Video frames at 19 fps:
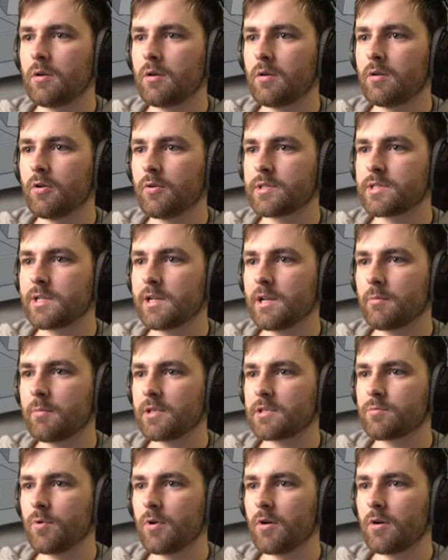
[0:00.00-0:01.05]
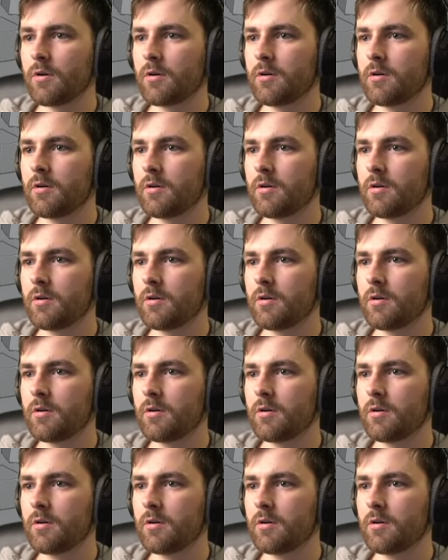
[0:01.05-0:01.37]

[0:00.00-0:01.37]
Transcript: No, it's a little bit smaller.